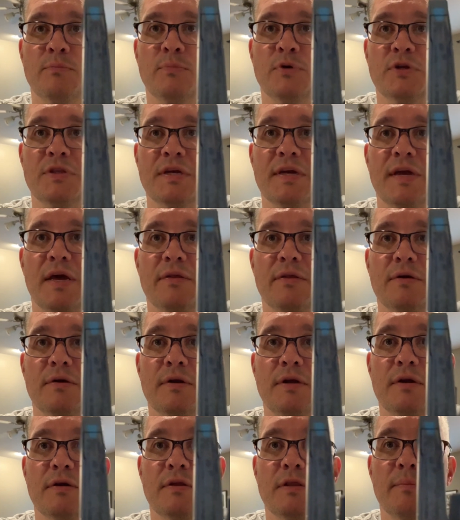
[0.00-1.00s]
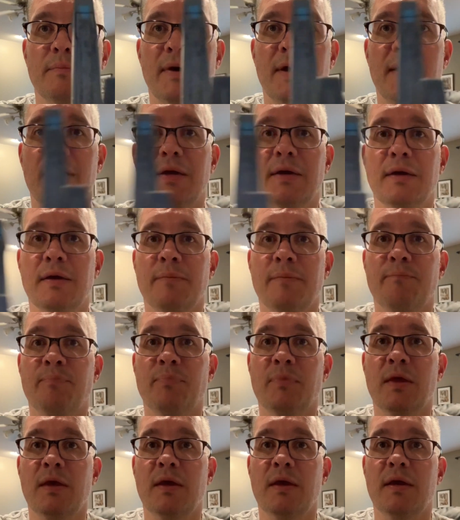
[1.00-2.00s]
put together here in the back,
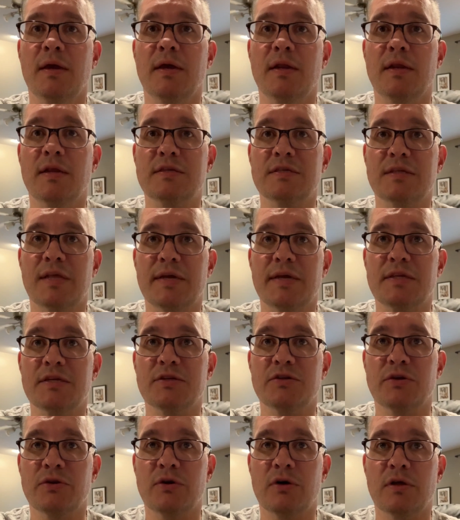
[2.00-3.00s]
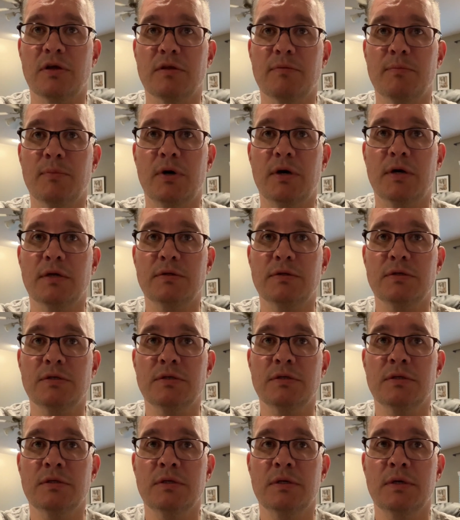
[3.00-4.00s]
and it's like this on all the
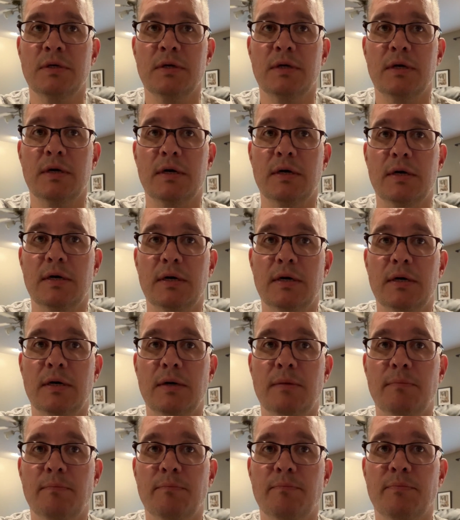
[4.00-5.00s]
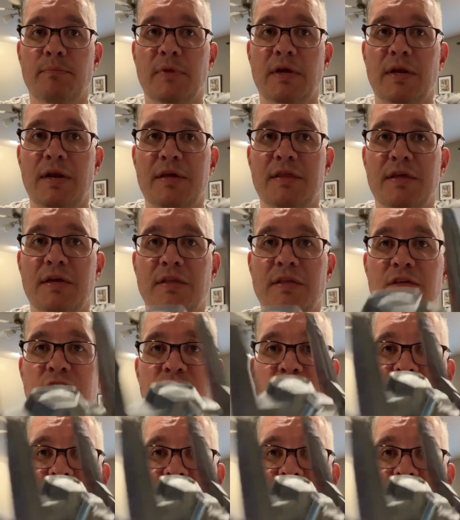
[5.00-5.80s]
models, and I think that's